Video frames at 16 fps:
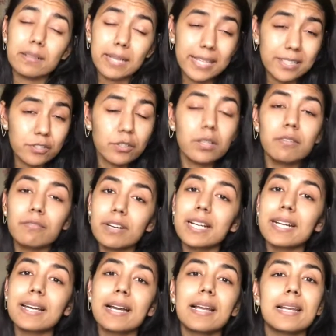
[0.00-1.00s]
extreme
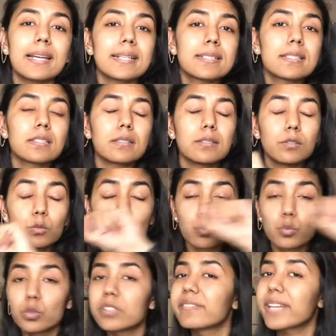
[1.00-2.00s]
white highlights to
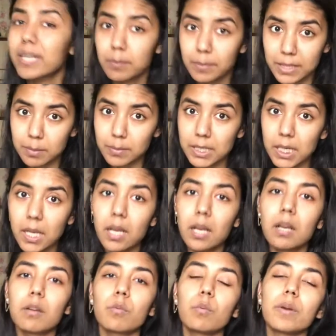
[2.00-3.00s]
the very minimal,
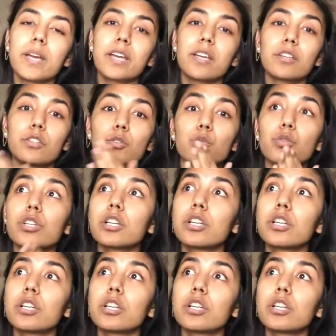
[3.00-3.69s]
where you really